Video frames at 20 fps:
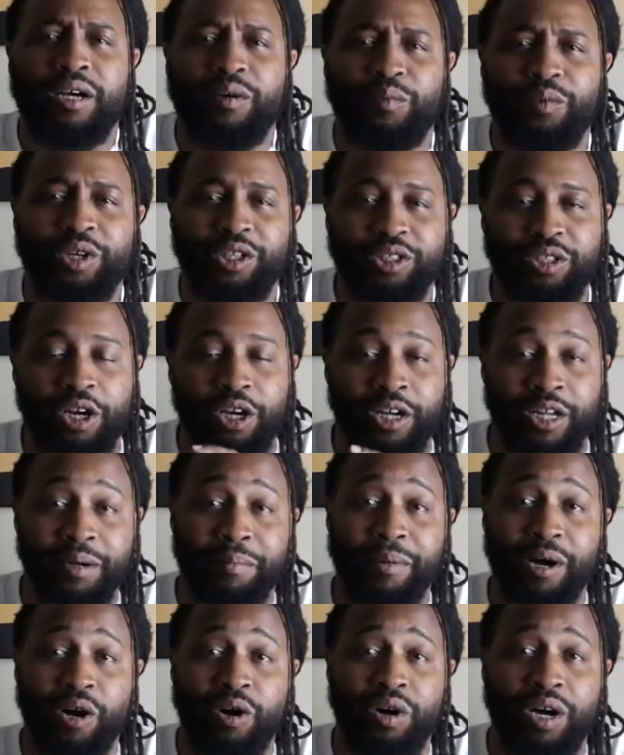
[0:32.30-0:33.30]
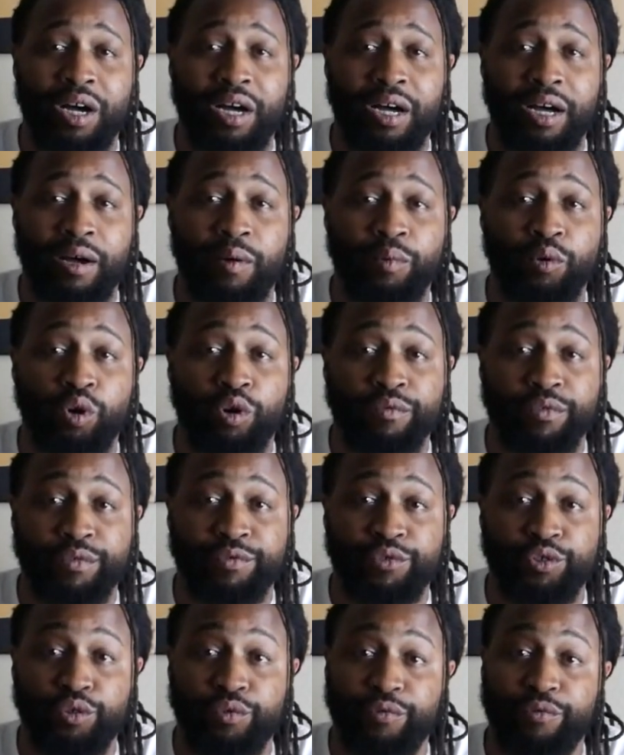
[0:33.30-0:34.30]
We're talking about, we're going to
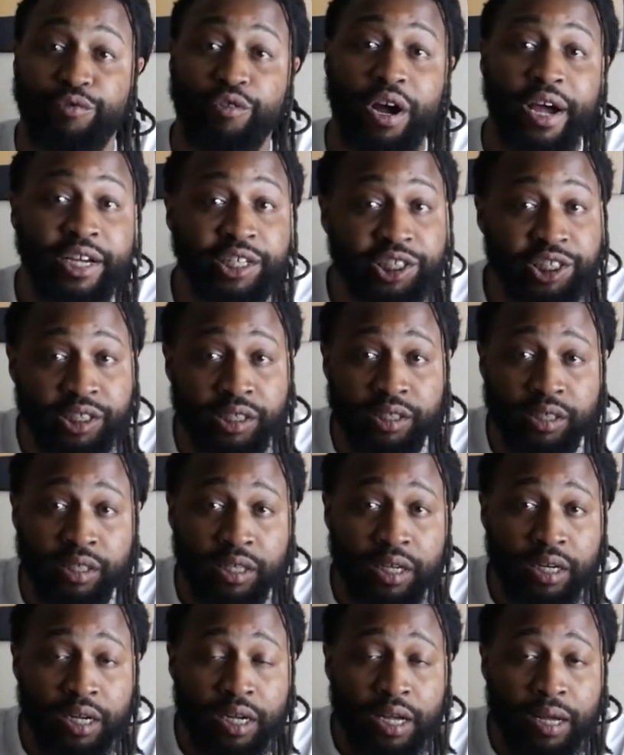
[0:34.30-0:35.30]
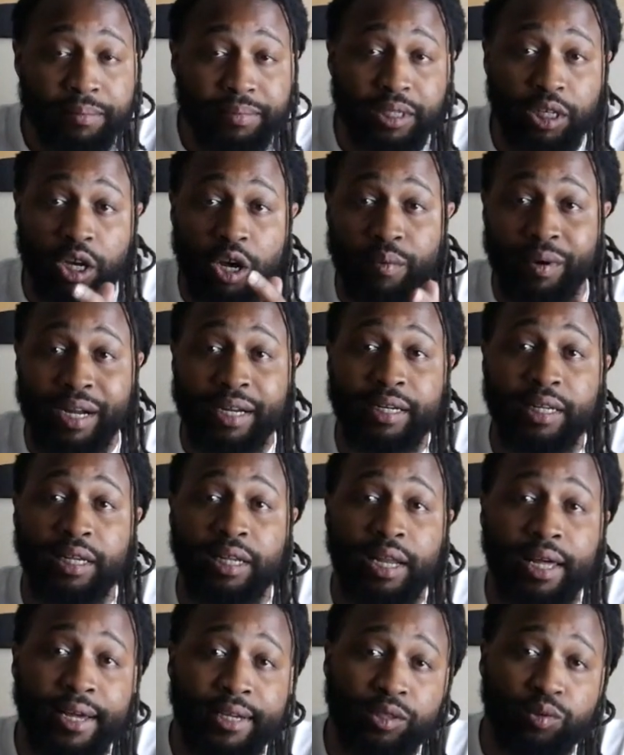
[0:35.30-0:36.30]
review Fresh. Tell y'all what I did
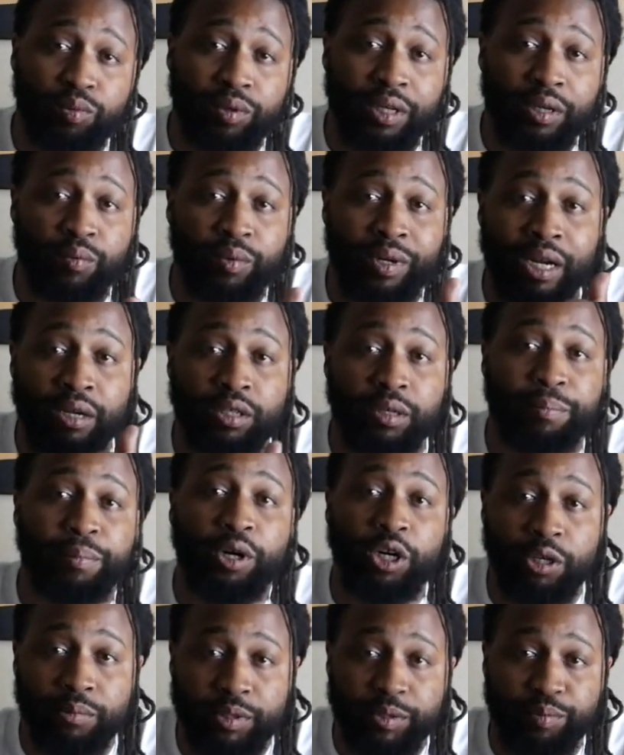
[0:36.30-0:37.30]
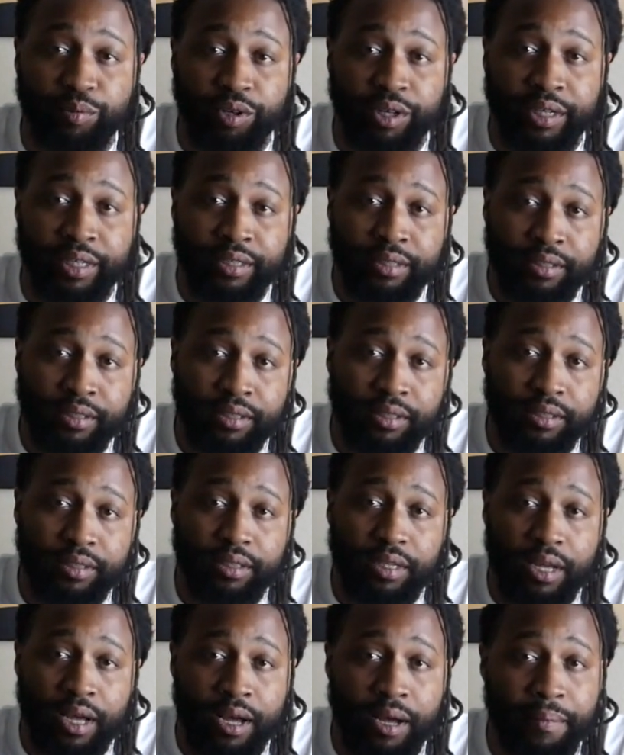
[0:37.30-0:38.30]
last week. Went out to Palm Springs.
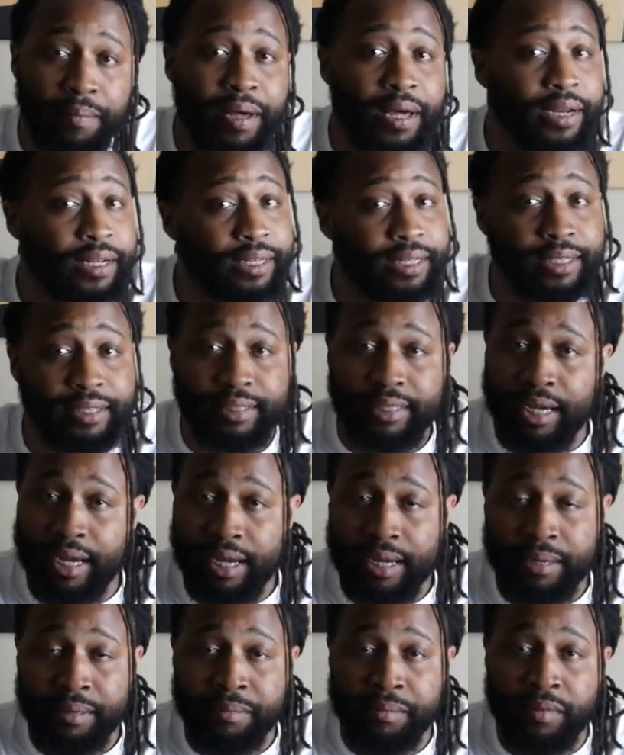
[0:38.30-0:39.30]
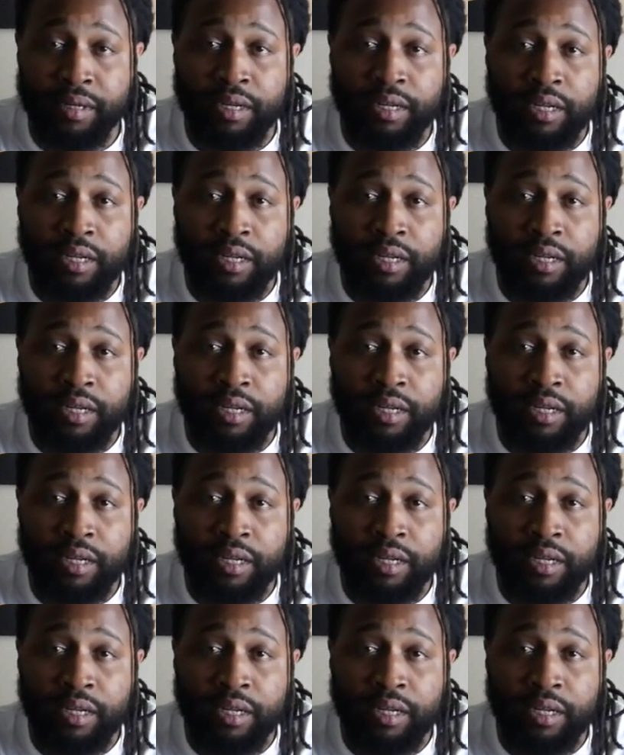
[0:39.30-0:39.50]
Had a good time.